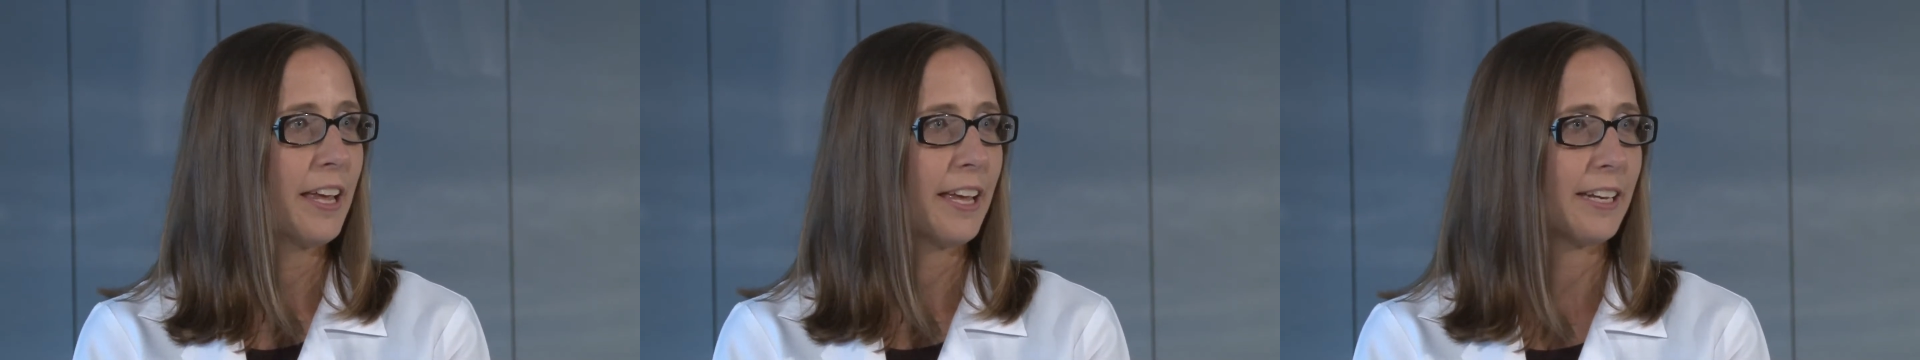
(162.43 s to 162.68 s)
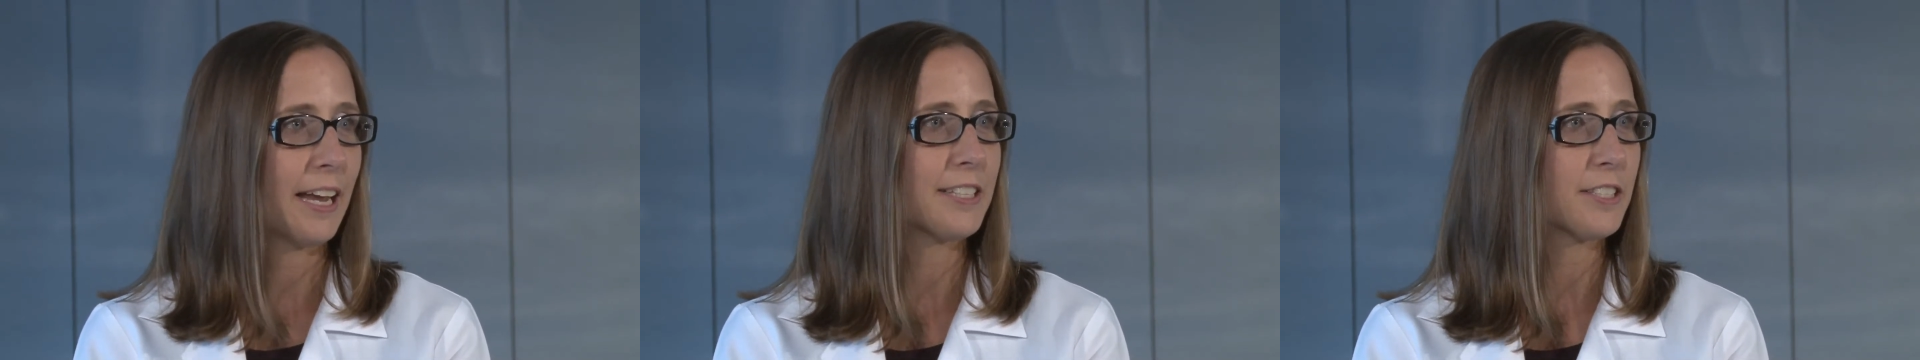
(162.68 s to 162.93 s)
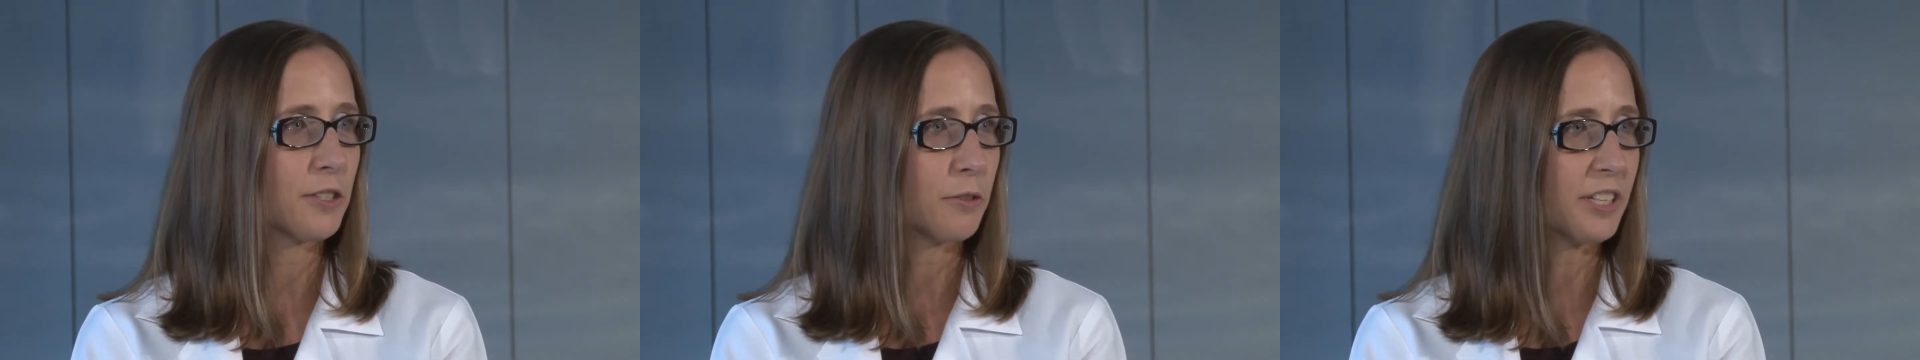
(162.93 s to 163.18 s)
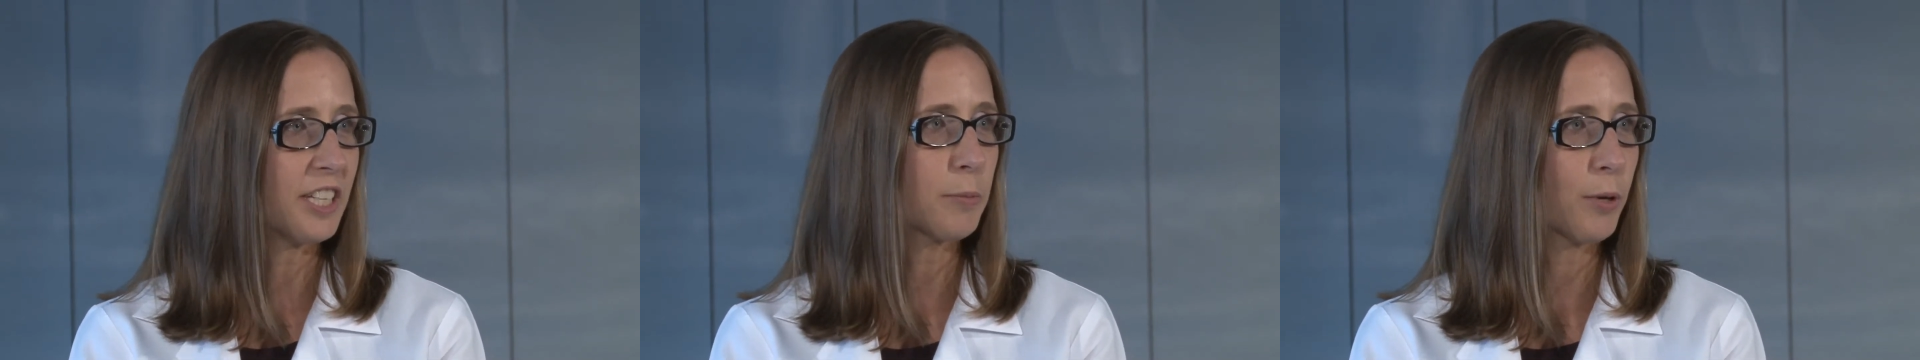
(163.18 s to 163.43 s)
It has a
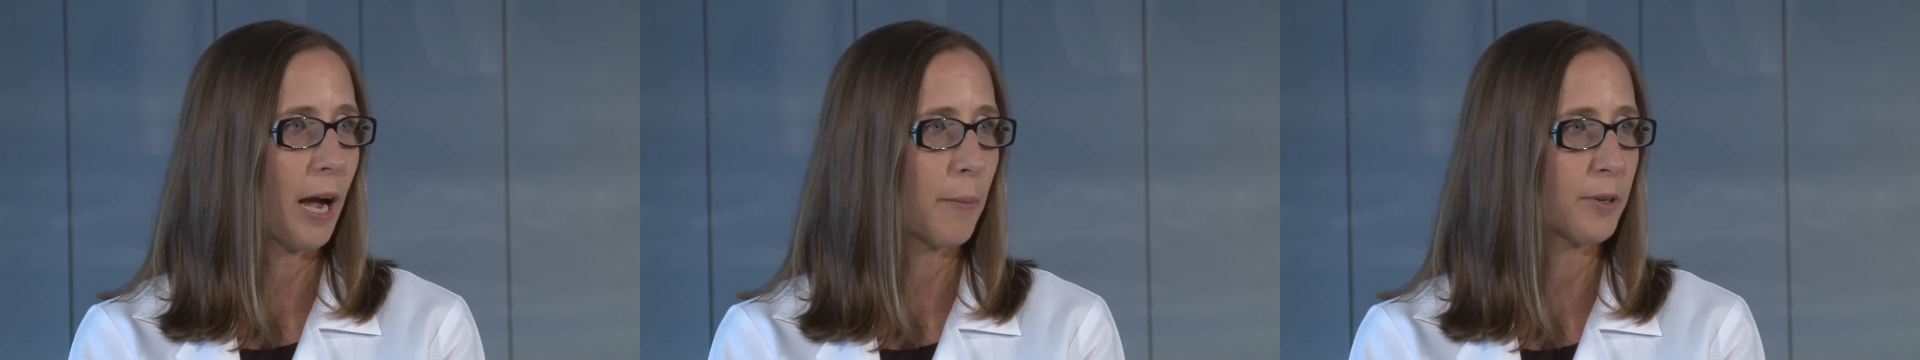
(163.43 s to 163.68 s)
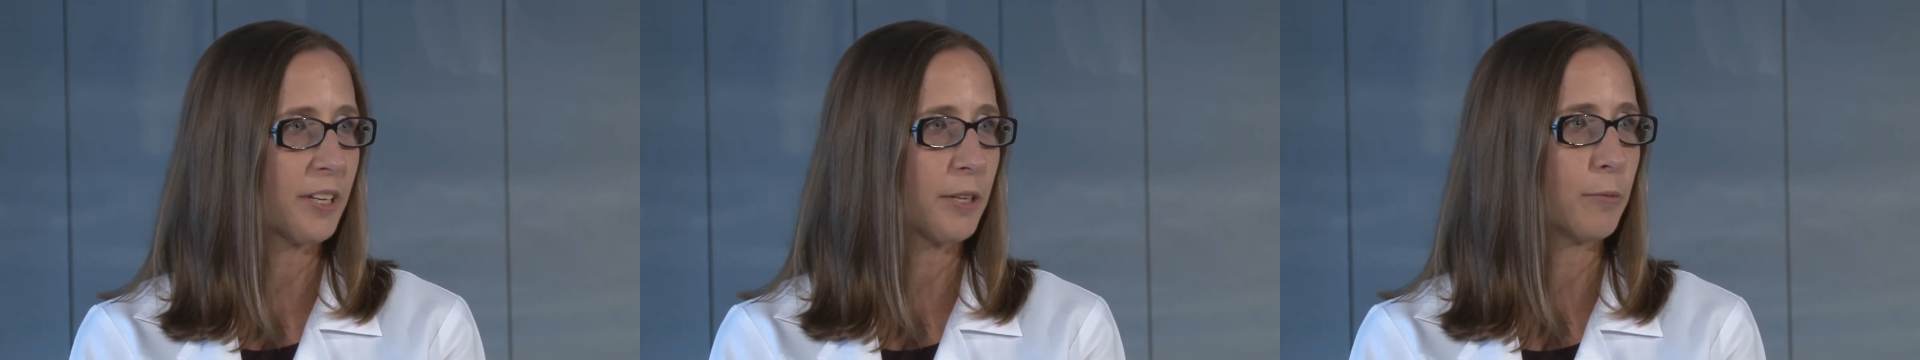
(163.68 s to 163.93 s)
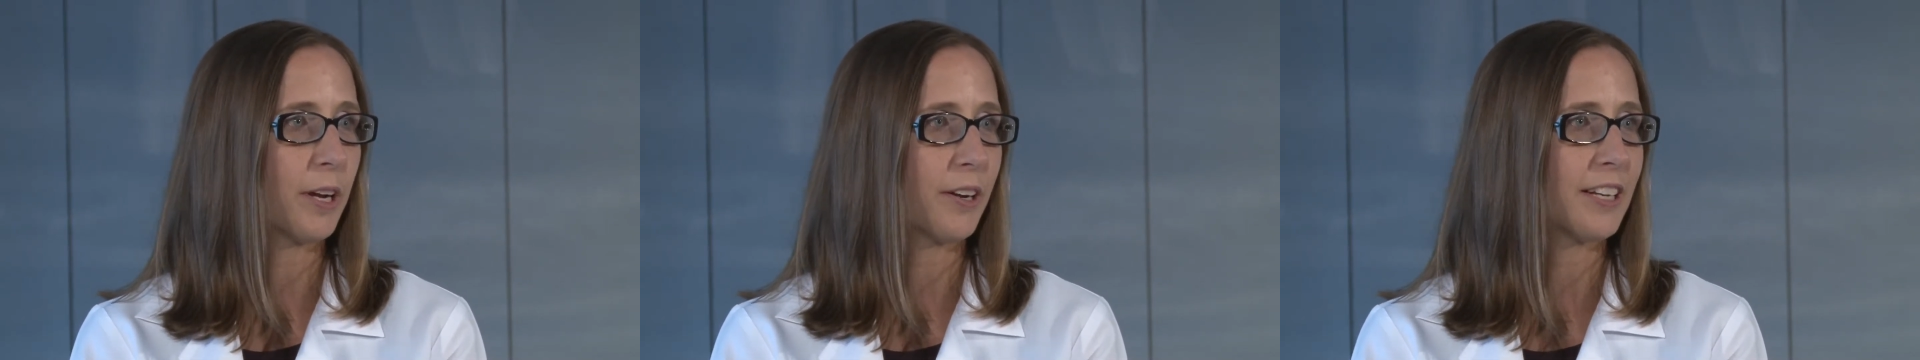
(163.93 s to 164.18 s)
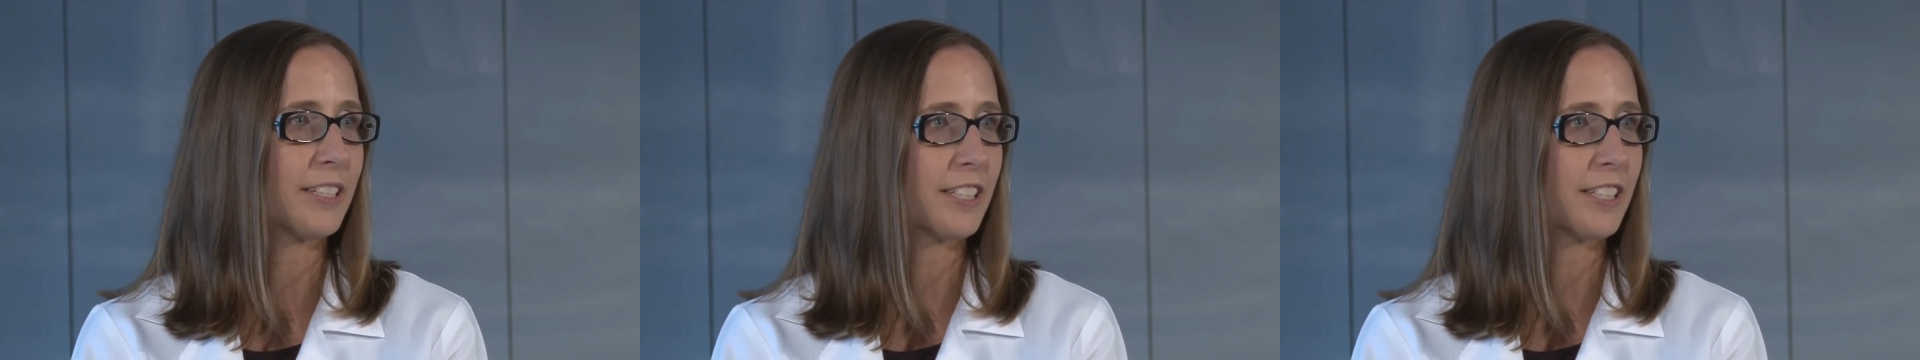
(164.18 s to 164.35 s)
unique property where it